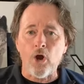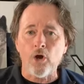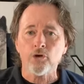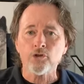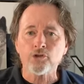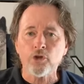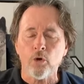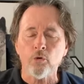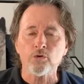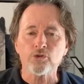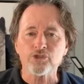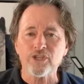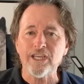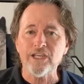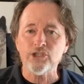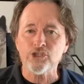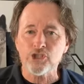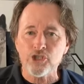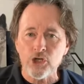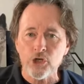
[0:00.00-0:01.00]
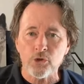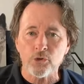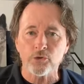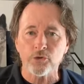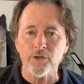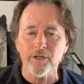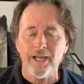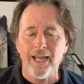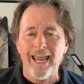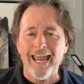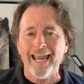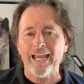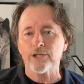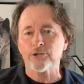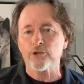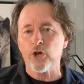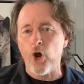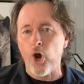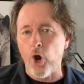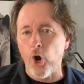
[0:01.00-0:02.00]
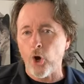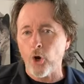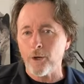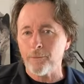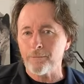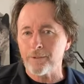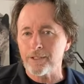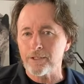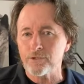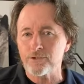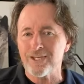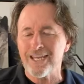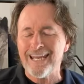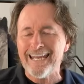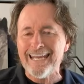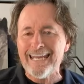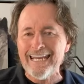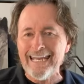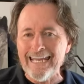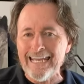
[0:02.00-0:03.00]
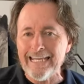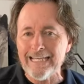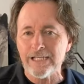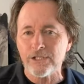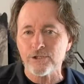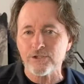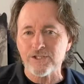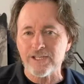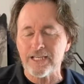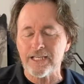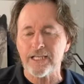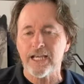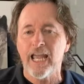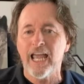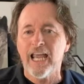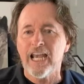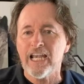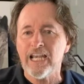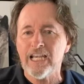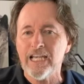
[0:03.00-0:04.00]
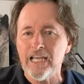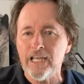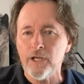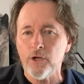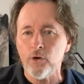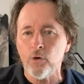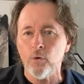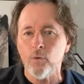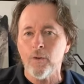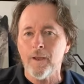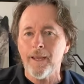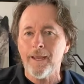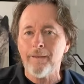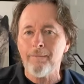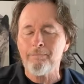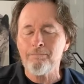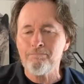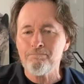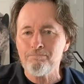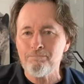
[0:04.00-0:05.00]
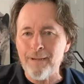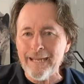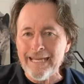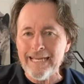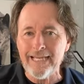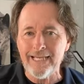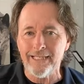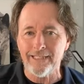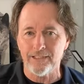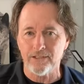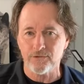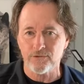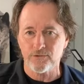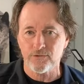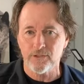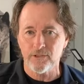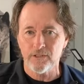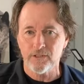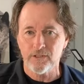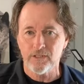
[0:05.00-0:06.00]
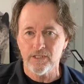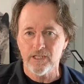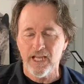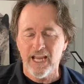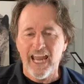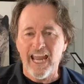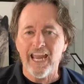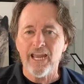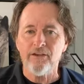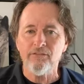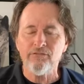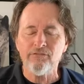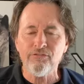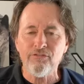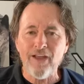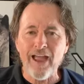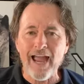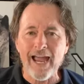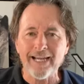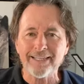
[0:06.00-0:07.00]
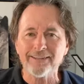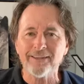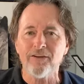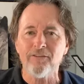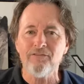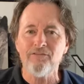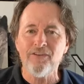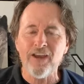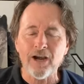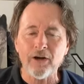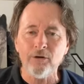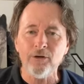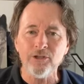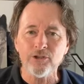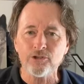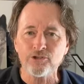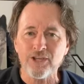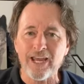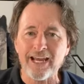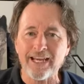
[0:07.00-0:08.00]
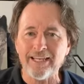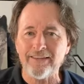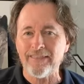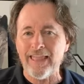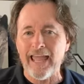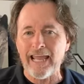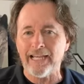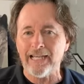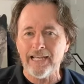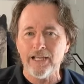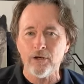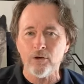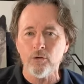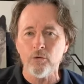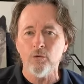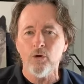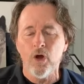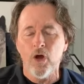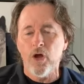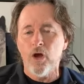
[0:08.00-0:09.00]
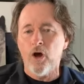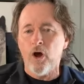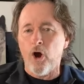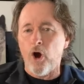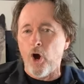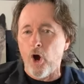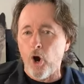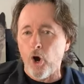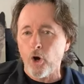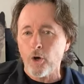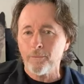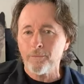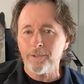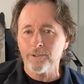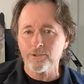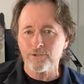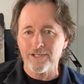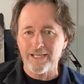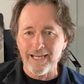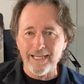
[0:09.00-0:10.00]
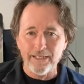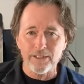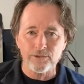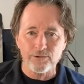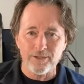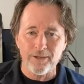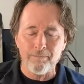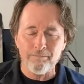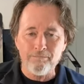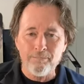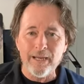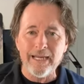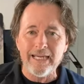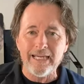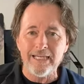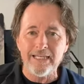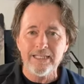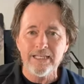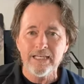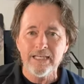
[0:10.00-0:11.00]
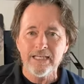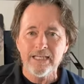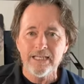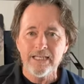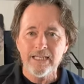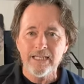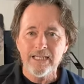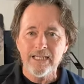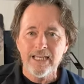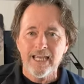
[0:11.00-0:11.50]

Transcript: Dogs don't see children as harmless, innocent little beings. In fact, the very second that little harmless, innocent being